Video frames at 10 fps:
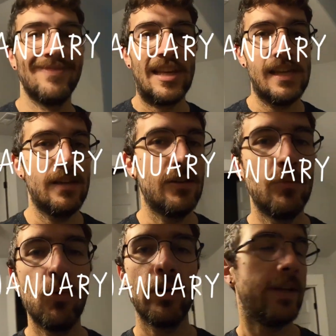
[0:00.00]
Hey, good
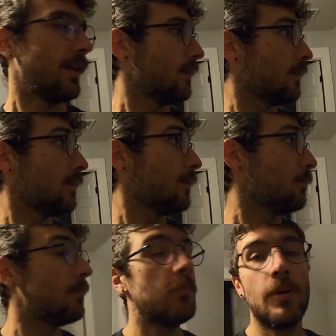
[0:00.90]
morning.
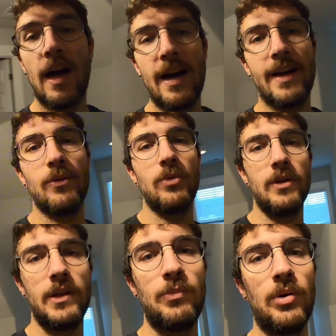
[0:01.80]
I
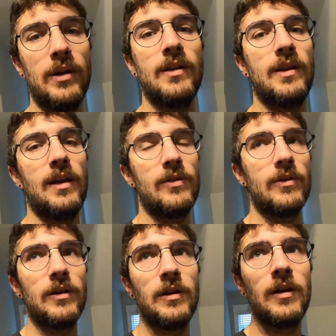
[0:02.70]
was putting
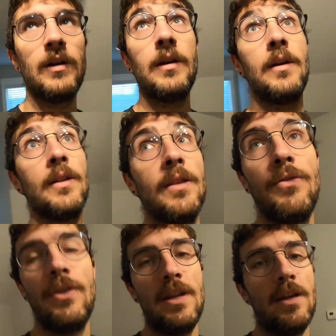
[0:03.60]
together the
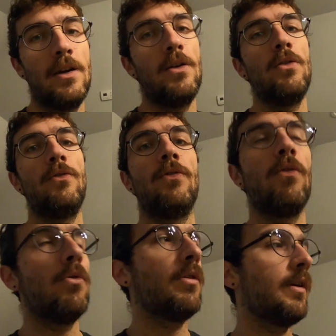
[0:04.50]
video
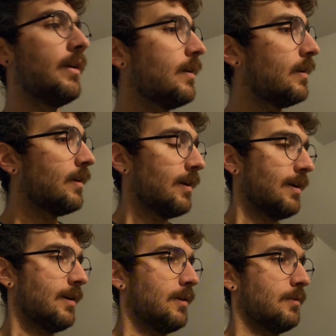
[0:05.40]
for
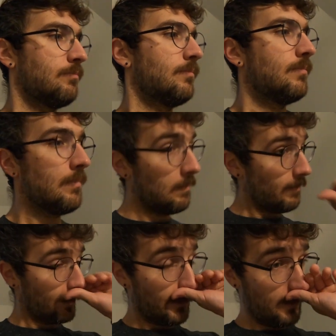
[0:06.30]

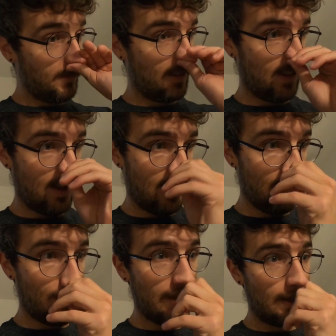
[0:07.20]
my Christmas thing,
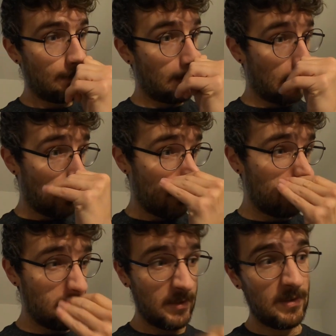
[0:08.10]
my
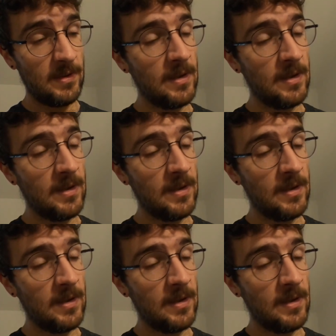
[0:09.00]
Christmas